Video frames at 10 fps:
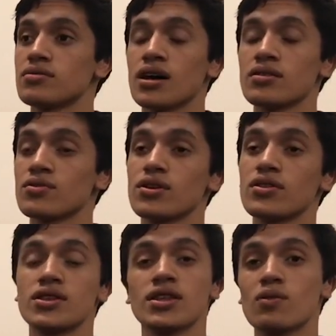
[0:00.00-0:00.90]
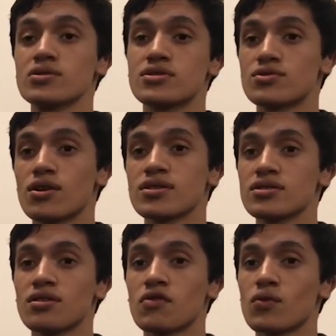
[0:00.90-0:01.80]
I actually think that was the
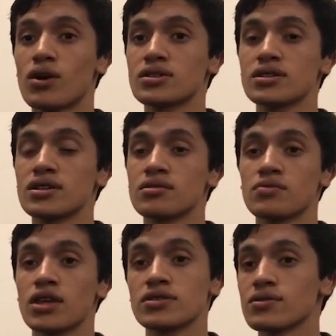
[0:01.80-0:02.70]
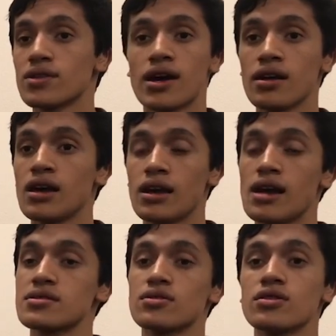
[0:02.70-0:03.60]
strongest it ever was, and thanks to that, it
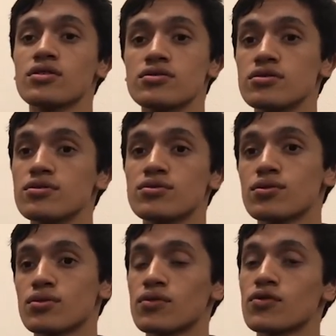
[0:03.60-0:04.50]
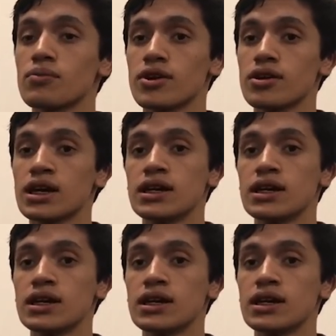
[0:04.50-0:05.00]
has only continued to grow from there.